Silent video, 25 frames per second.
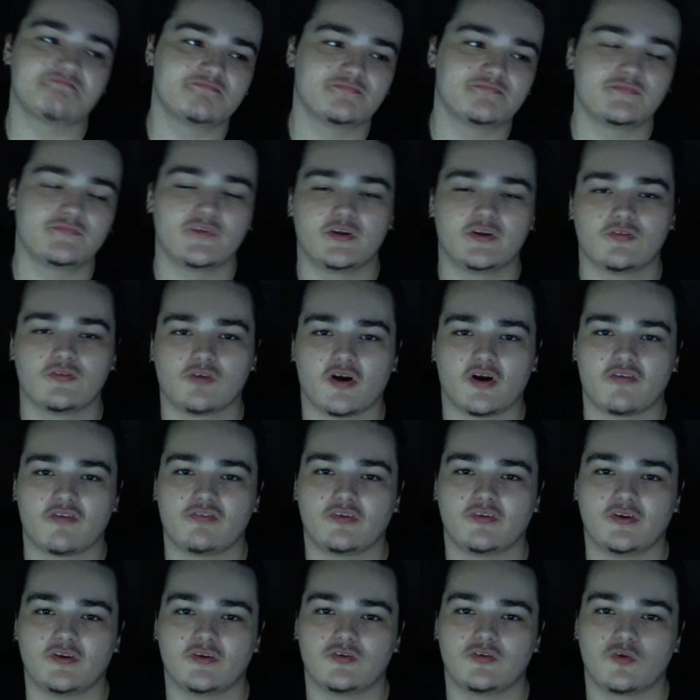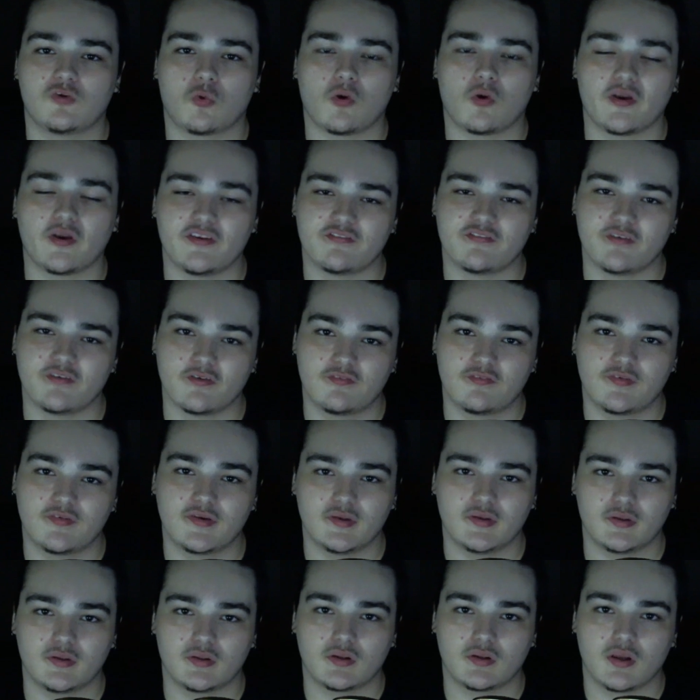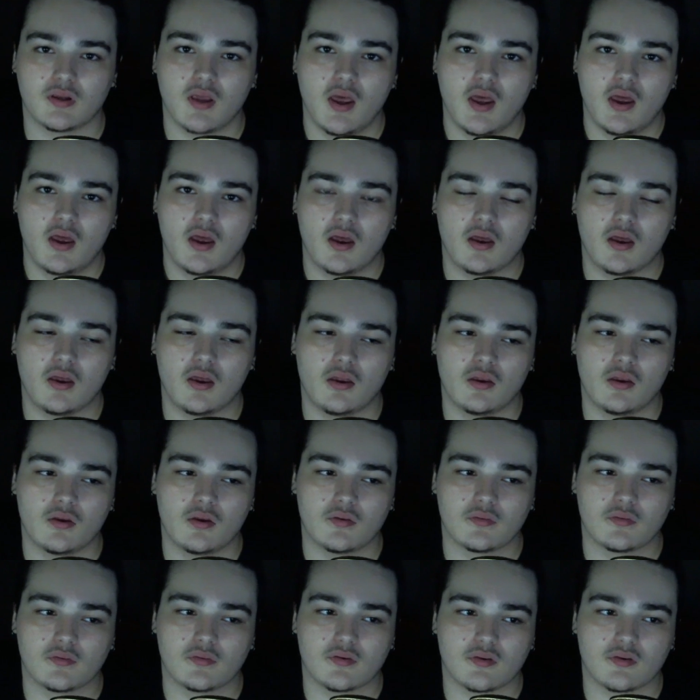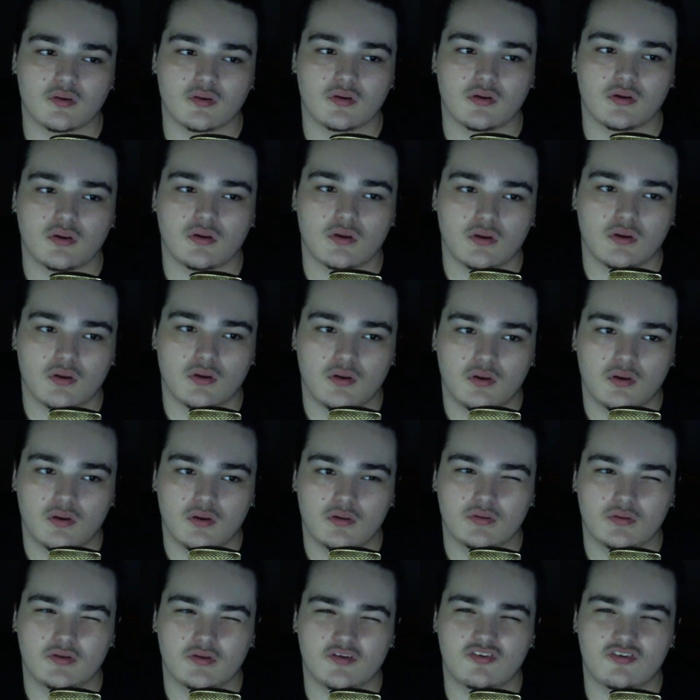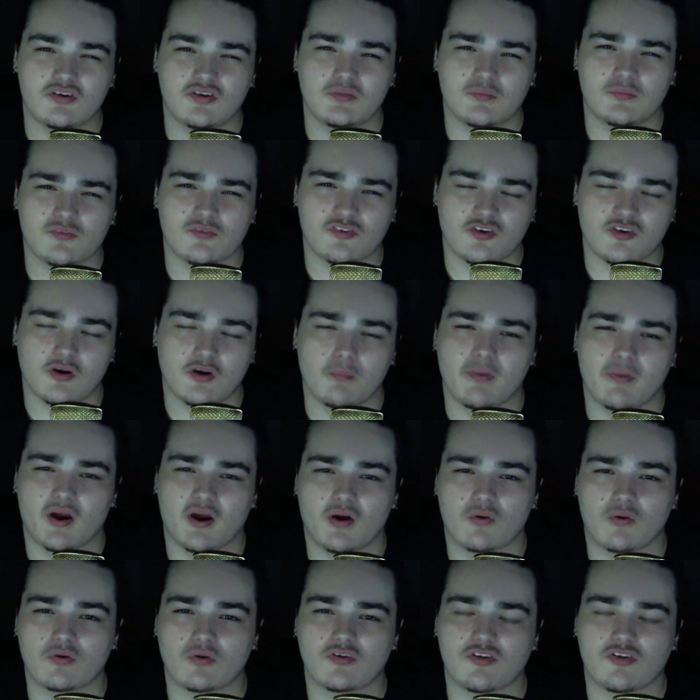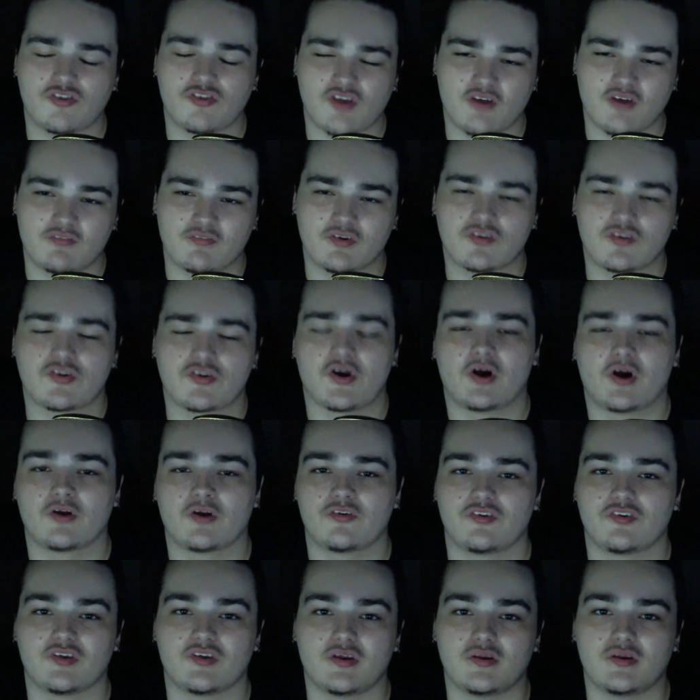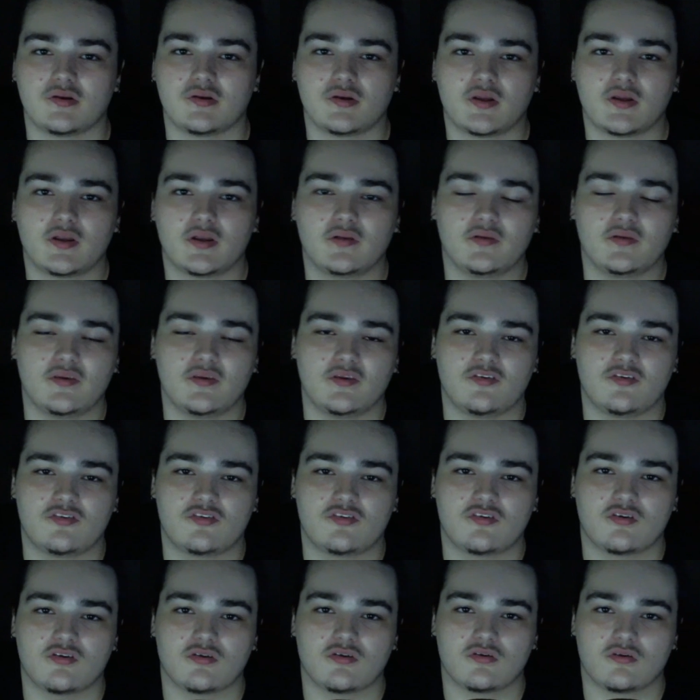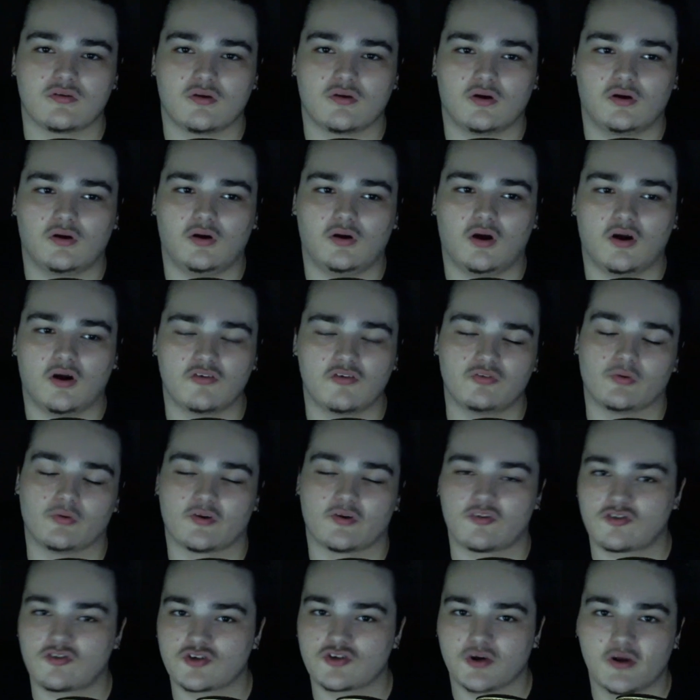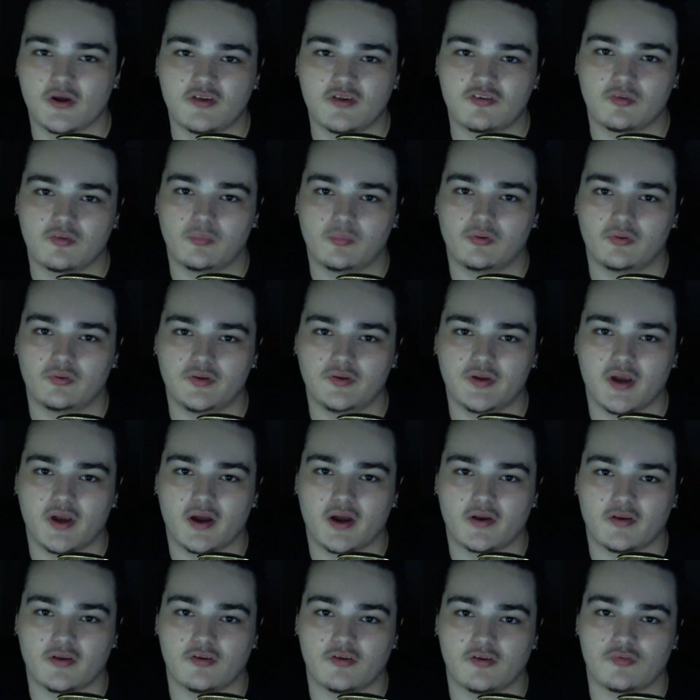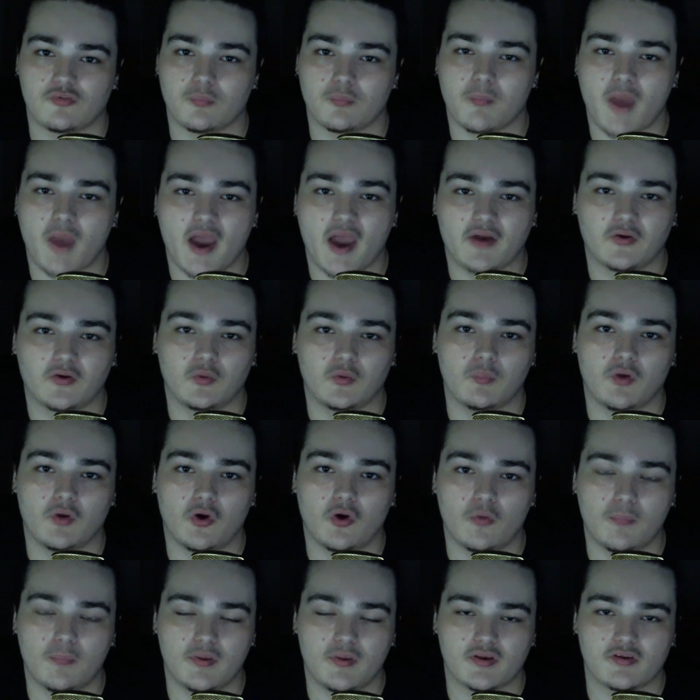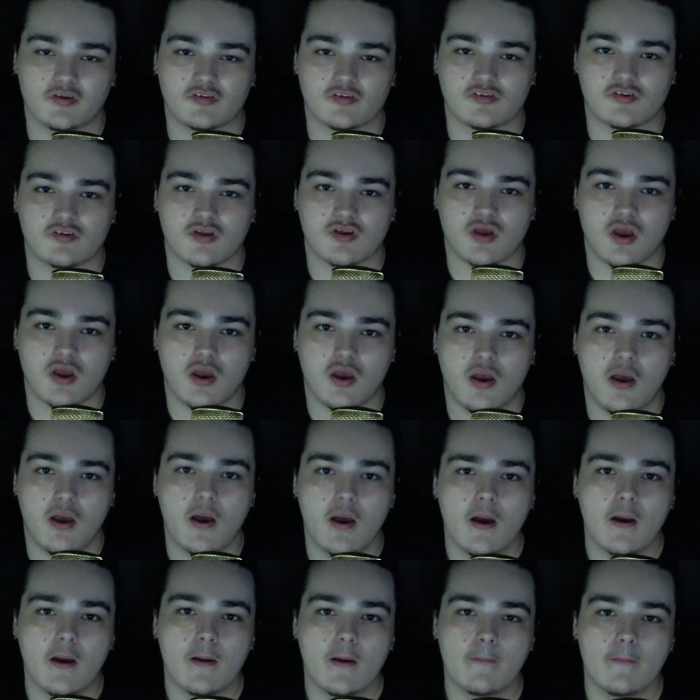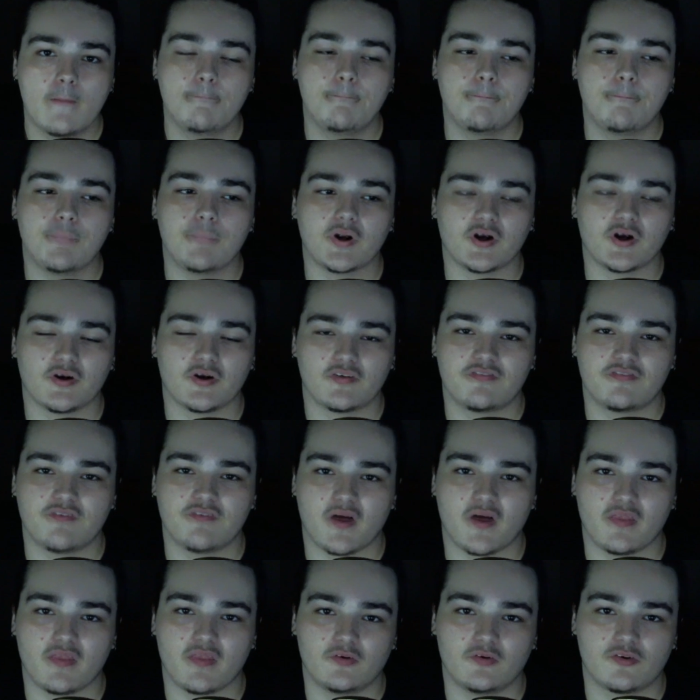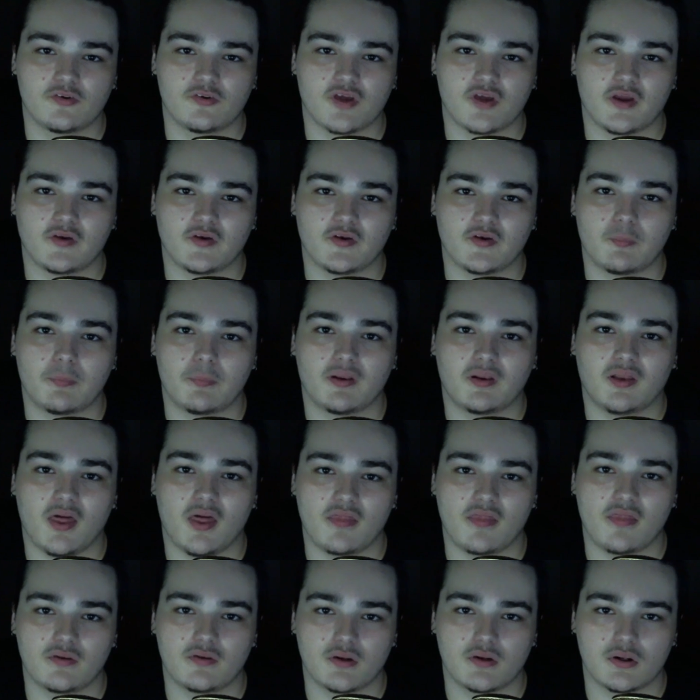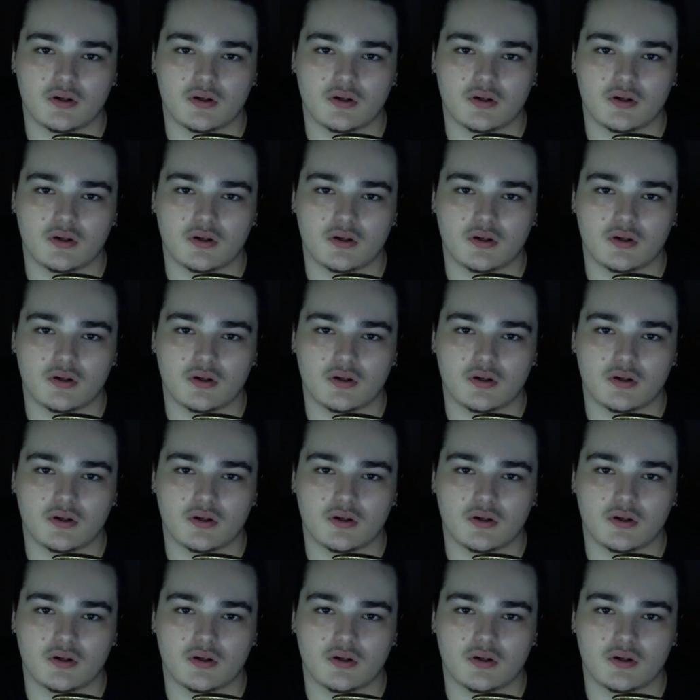in roughly 2015, and it seems about 7 songs in, at least of what's traceable, he got his magnum opus, Bird Feathers and Pleather.